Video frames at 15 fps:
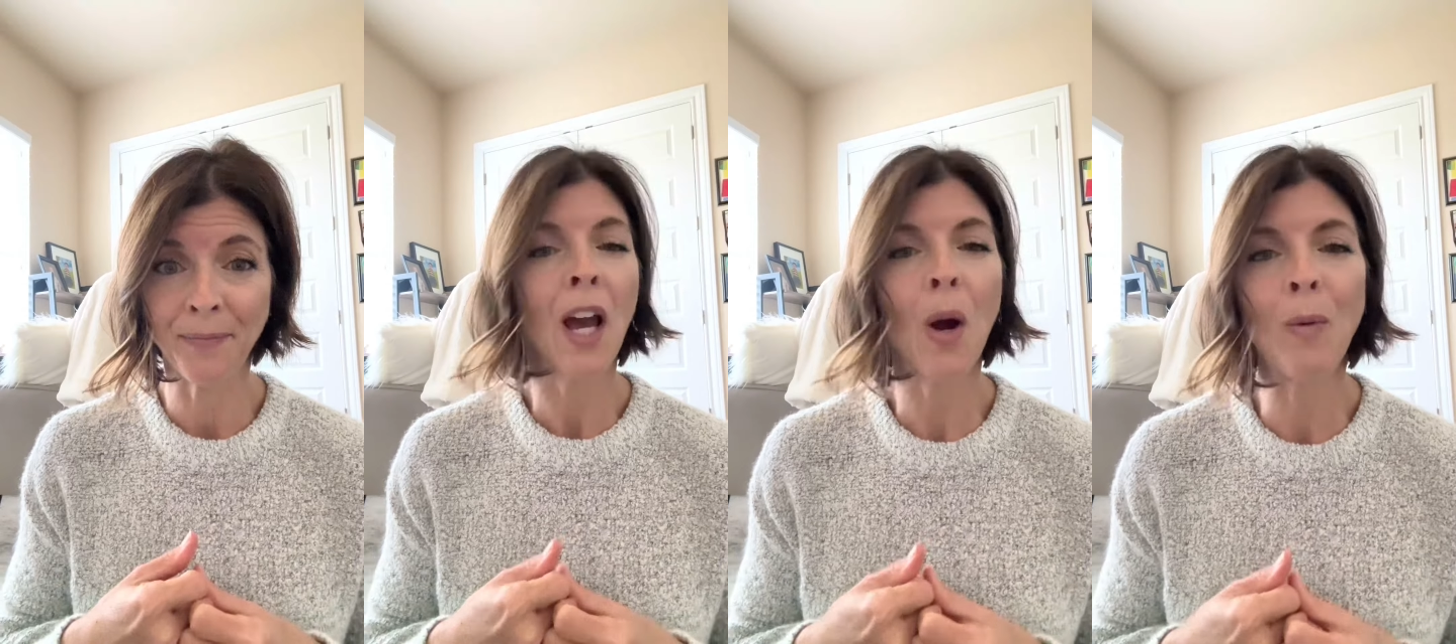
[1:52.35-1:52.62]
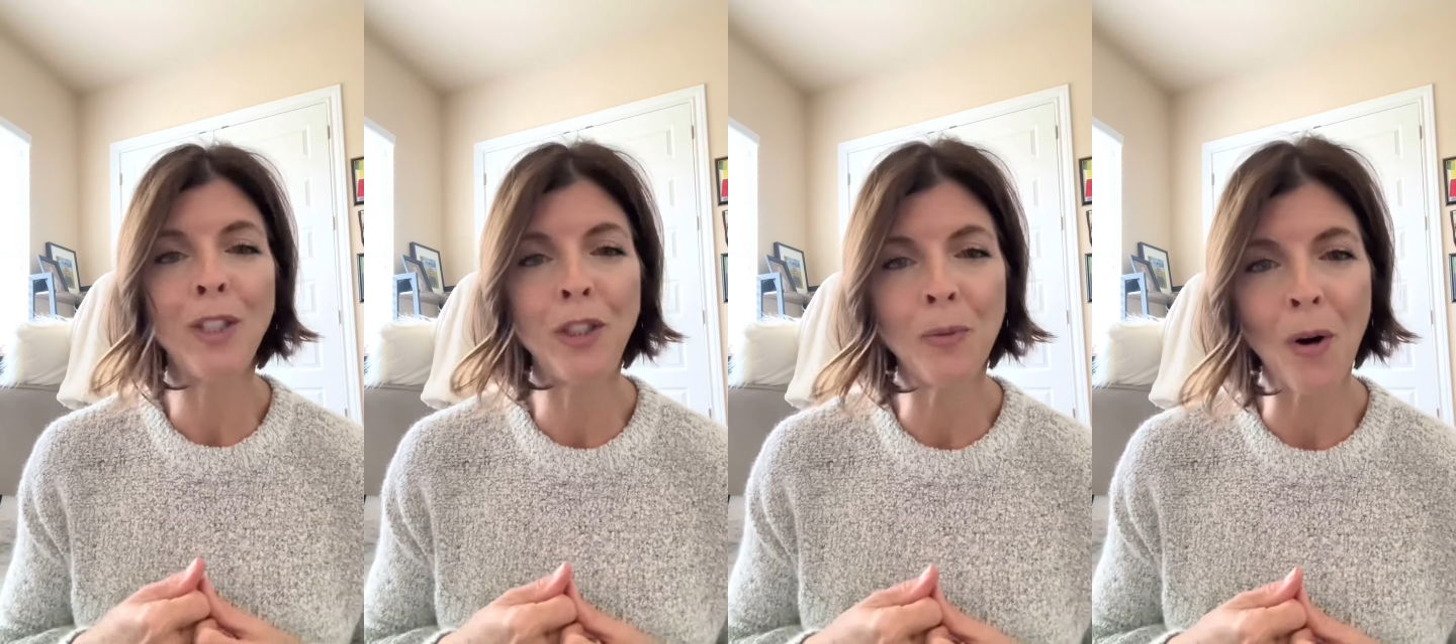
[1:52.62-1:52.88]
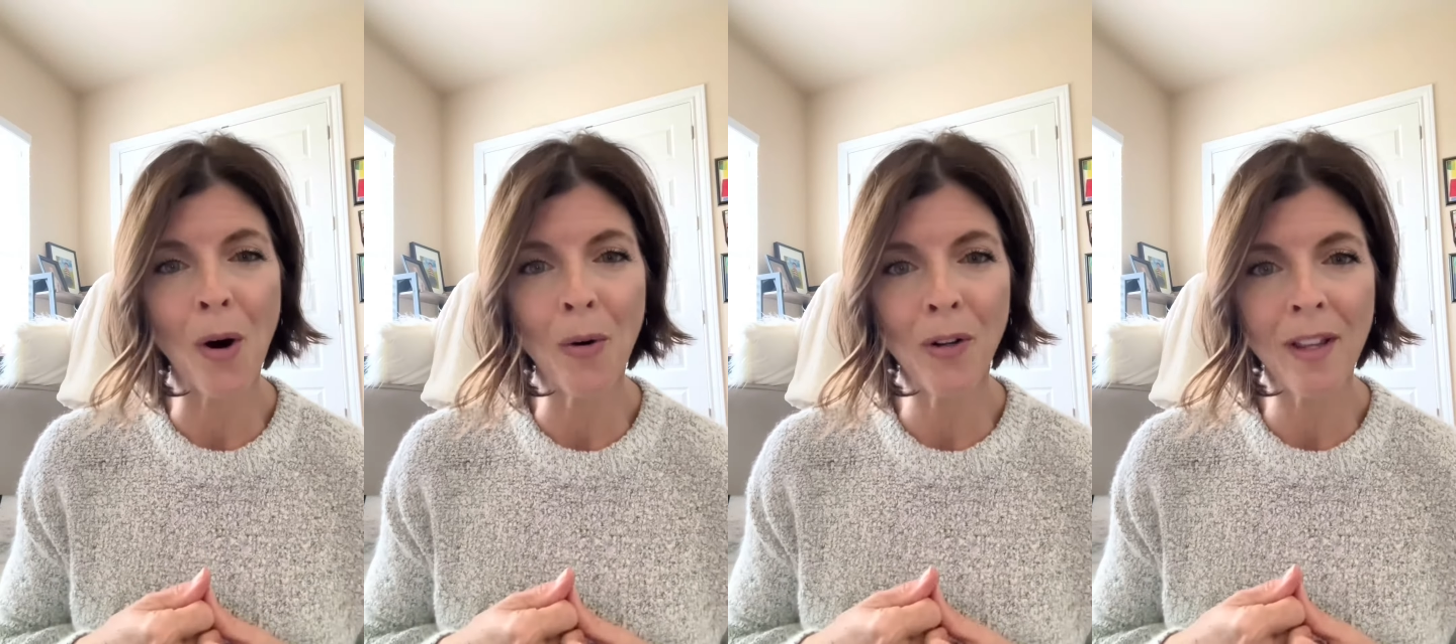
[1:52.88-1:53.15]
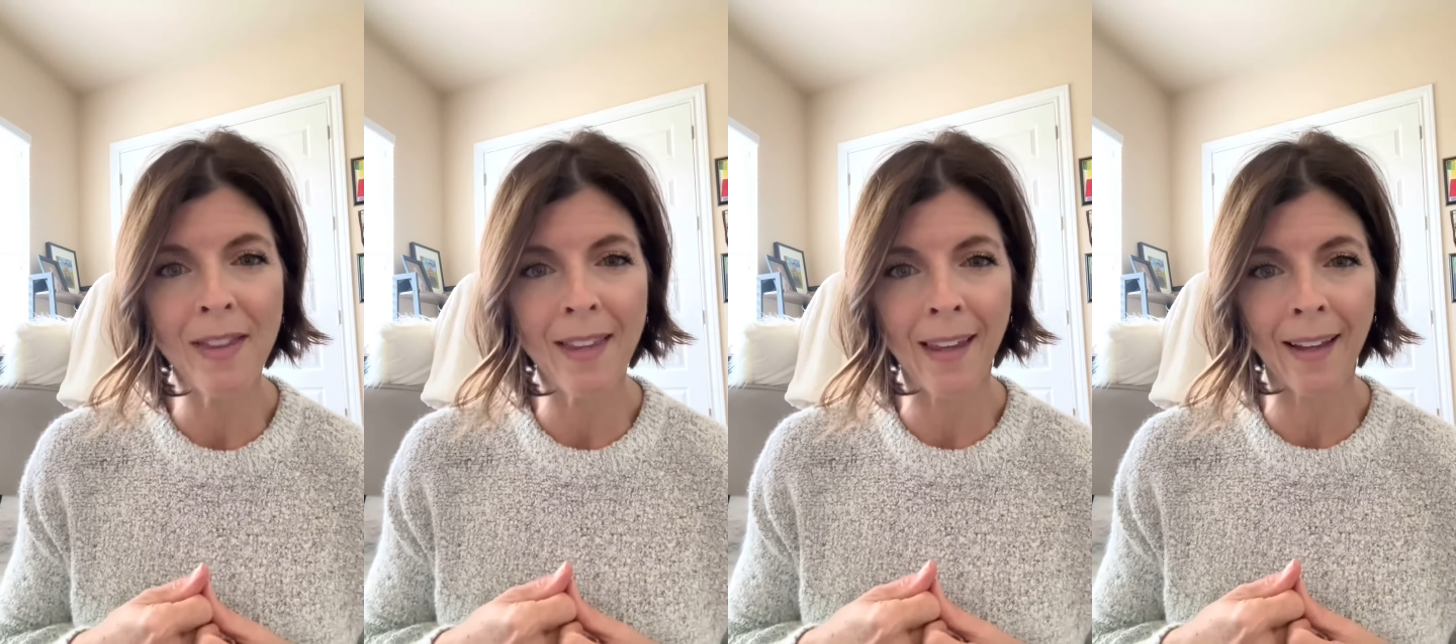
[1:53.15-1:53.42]
I wish you all
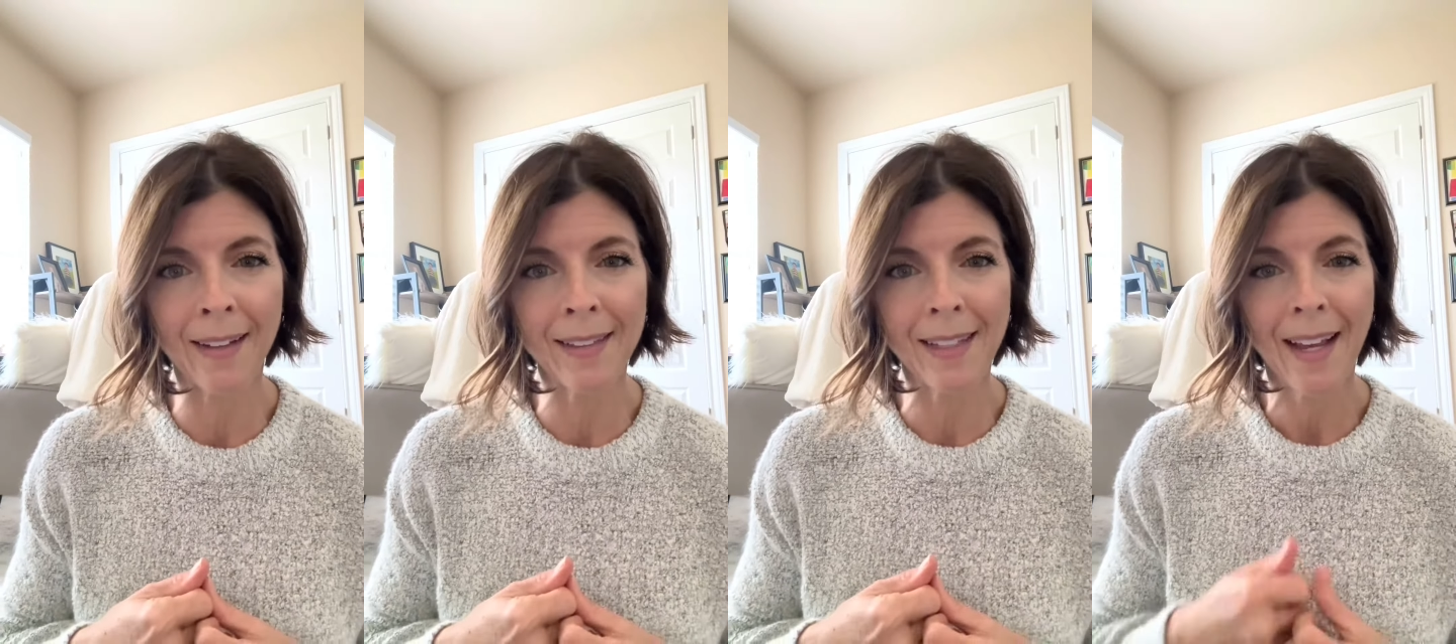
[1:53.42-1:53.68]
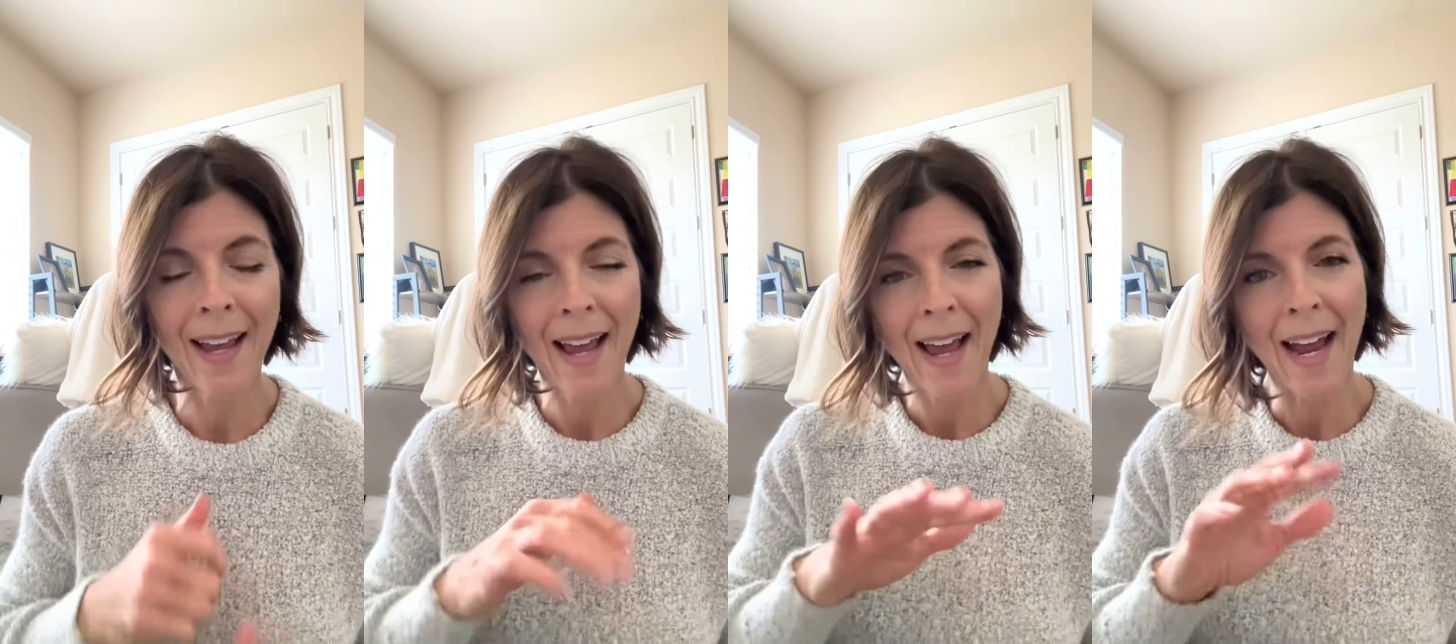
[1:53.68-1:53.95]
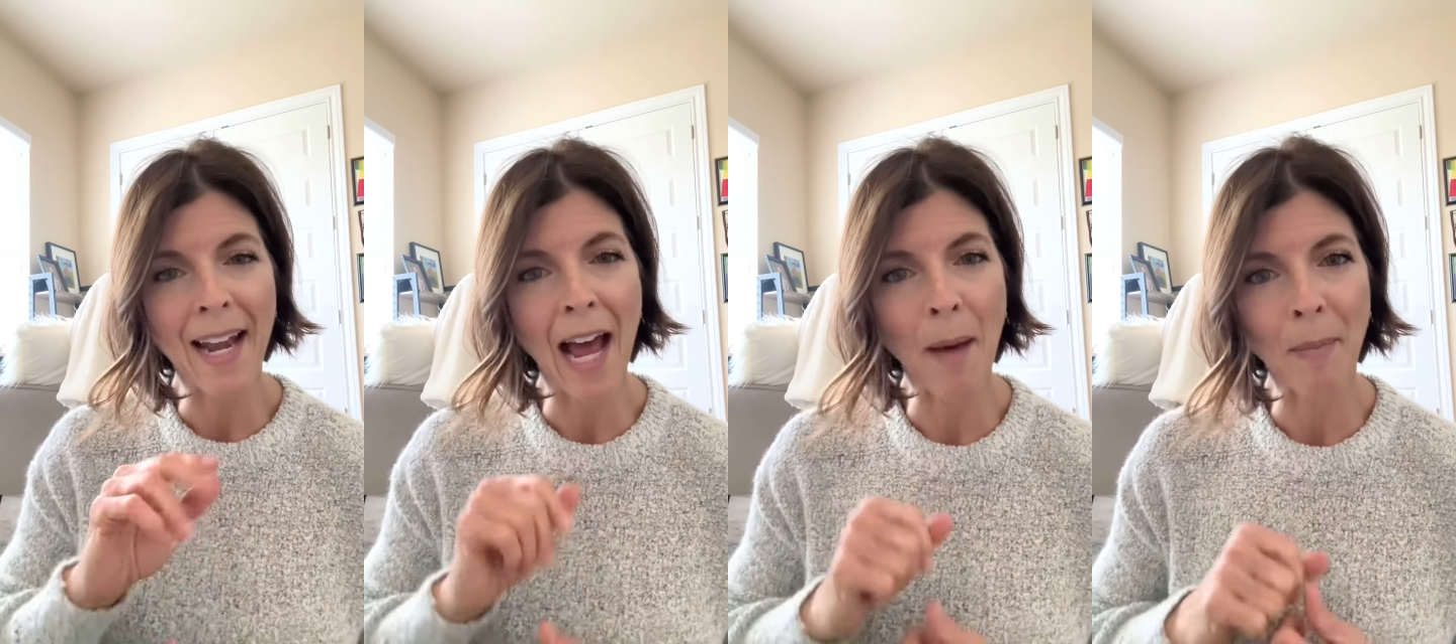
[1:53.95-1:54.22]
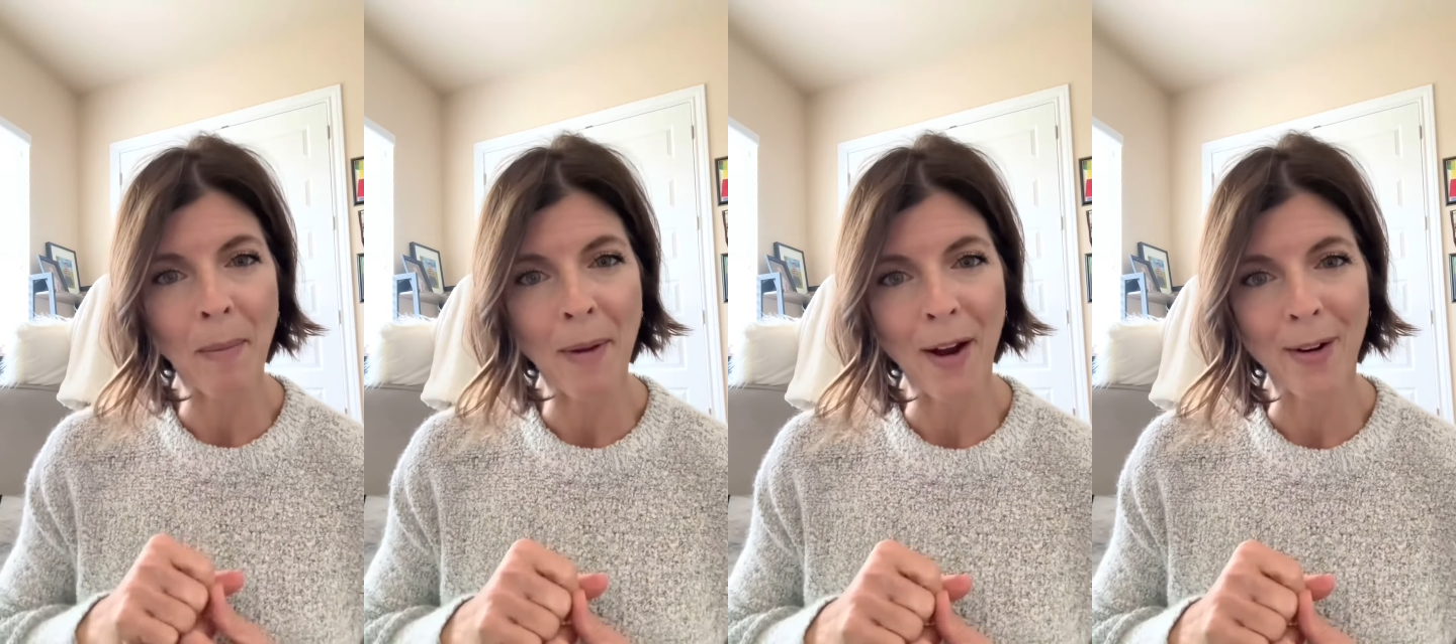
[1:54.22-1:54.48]
good things and
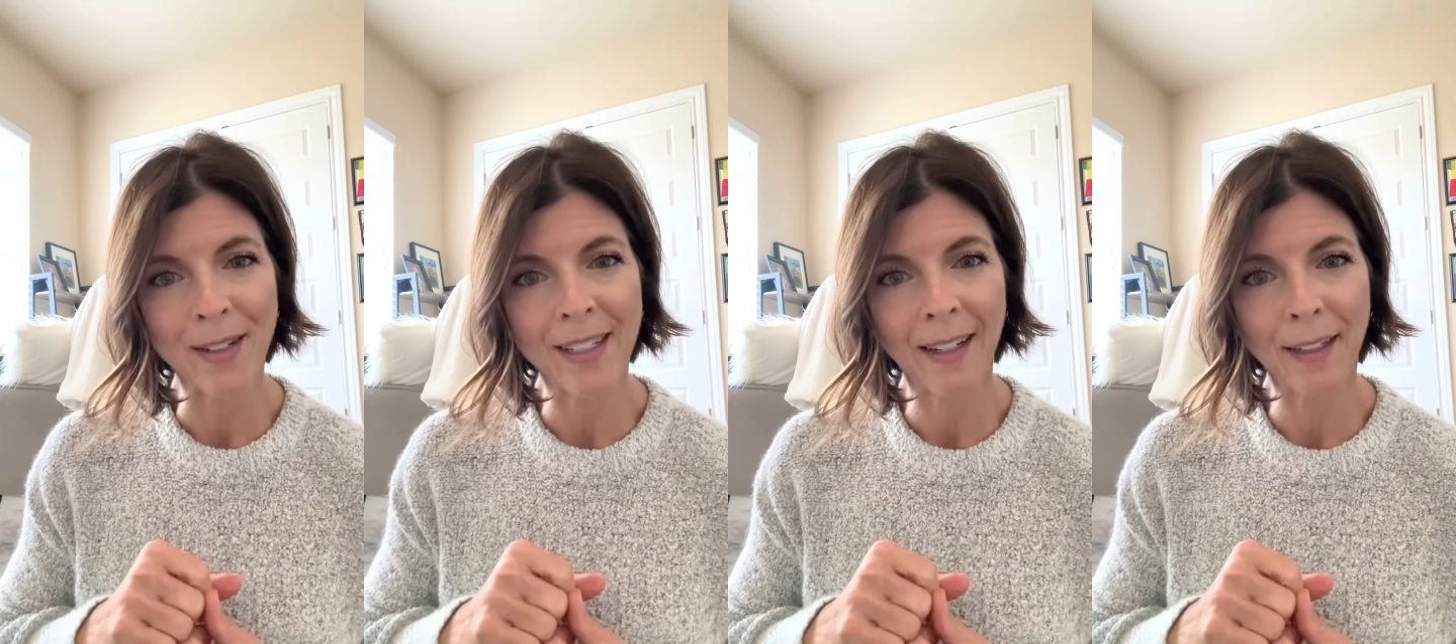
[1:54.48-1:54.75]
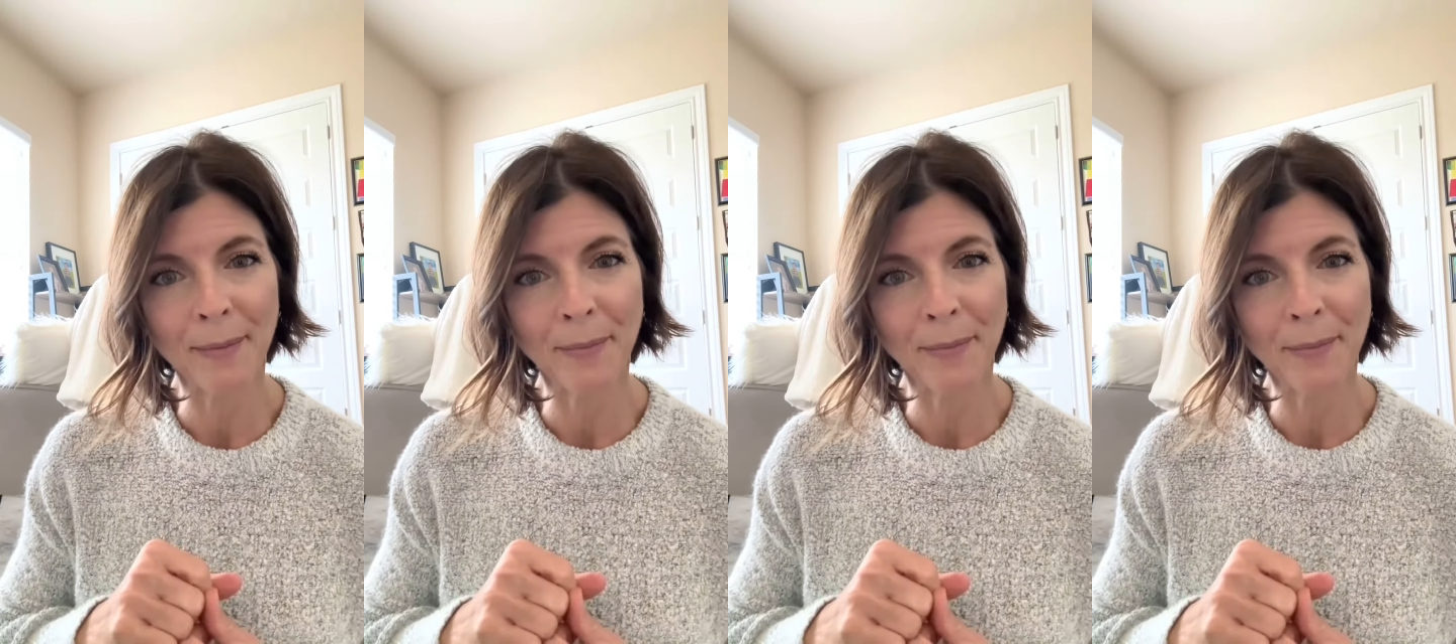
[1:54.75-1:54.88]
happy parenting.